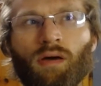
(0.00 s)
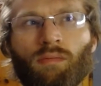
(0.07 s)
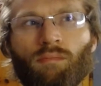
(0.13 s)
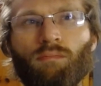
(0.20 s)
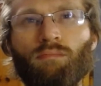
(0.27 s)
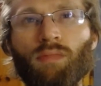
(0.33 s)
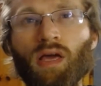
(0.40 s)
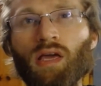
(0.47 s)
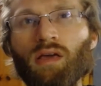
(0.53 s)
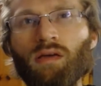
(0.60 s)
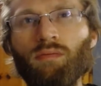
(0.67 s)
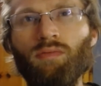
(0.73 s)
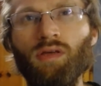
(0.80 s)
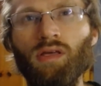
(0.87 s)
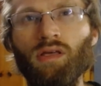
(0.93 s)

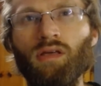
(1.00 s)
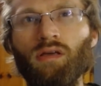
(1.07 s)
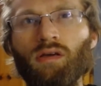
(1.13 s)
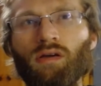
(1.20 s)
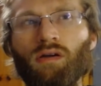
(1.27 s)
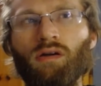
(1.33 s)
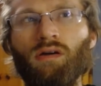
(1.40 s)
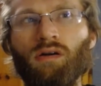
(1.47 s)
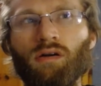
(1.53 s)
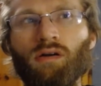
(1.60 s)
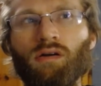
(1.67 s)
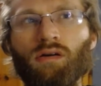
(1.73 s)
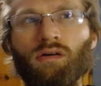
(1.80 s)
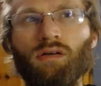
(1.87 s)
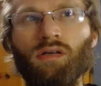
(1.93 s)
maybe
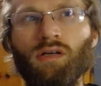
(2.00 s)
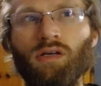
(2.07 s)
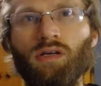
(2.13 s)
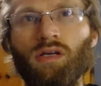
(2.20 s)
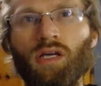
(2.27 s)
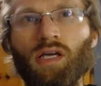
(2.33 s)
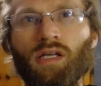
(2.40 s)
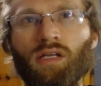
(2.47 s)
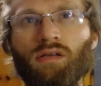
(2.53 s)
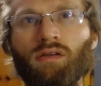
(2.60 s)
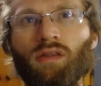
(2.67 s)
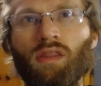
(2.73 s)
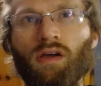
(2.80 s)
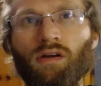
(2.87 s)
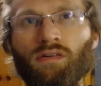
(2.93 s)

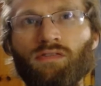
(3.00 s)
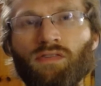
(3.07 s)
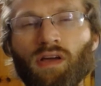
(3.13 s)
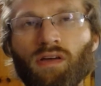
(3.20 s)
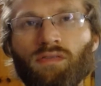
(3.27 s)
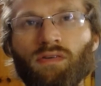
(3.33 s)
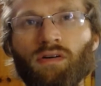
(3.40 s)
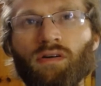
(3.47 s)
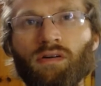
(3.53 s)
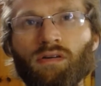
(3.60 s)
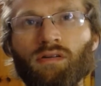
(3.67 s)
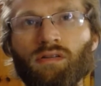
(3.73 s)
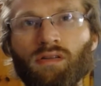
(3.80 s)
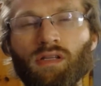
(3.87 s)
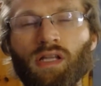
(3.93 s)
in their
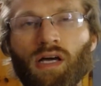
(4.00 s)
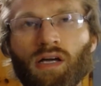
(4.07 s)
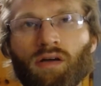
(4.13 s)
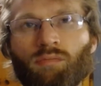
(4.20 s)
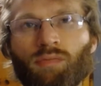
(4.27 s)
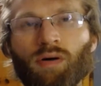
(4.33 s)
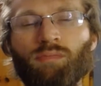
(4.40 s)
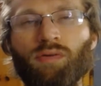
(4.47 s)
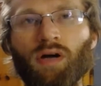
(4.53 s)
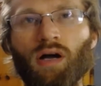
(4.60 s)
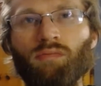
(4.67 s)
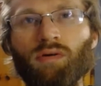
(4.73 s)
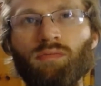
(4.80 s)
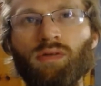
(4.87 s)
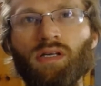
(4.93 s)
favor, like, but
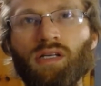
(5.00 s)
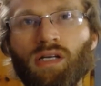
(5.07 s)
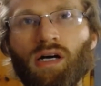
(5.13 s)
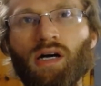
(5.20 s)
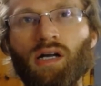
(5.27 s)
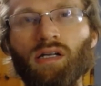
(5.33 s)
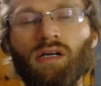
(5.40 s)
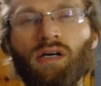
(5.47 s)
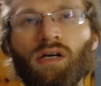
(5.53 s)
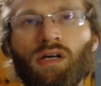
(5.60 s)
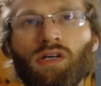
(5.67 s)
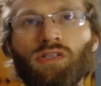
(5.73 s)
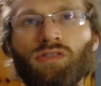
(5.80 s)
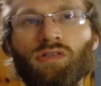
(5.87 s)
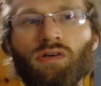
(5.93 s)
probably not.
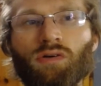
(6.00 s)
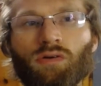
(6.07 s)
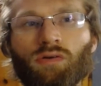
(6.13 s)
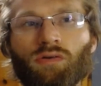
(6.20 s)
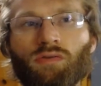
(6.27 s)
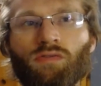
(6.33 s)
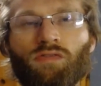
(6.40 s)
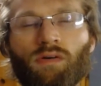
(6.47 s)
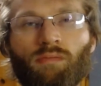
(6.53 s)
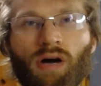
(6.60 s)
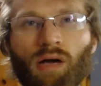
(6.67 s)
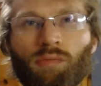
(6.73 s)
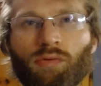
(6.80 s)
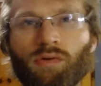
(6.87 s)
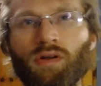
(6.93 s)
So, from
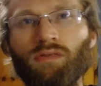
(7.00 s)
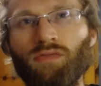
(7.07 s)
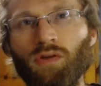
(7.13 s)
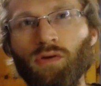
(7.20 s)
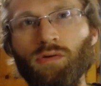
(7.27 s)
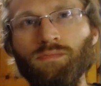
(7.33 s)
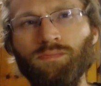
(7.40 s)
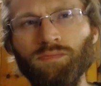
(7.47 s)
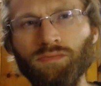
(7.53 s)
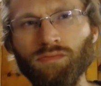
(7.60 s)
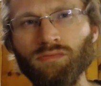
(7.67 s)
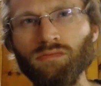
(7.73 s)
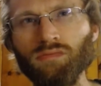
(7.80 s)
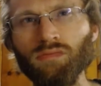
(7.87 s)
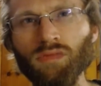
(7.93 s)
my point of view,
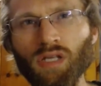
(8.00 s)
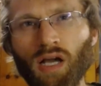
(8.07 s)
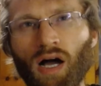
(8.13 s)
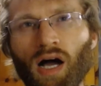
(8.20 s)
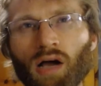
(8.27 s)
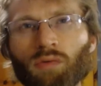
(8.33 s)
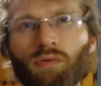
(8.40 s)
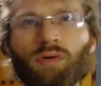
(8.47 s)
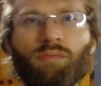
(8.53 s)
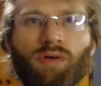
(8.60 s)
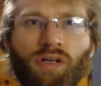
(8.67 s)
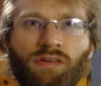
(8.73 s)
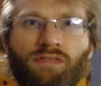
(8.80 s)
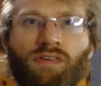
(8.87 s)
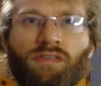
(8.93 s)
I would
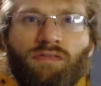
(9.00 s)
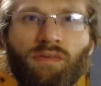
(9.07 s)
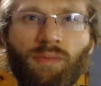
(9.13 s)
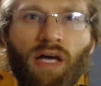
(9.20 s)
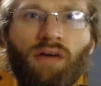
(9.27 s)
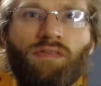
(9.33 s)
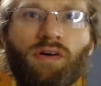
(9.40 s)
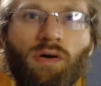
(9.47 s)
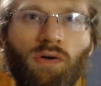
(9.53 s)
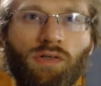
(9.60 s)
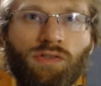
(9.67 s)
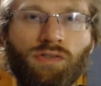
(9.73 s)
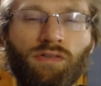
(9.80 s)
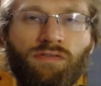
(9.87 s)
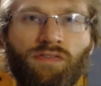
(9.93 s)
benefit from having
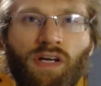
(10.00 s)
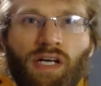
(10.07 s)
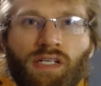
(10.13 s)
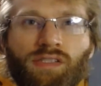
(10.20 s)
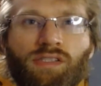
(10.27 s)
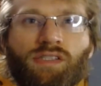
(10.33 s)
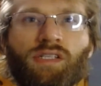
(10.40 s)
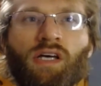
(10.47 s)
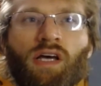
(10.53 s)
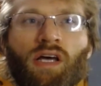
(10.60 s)
ultra fans,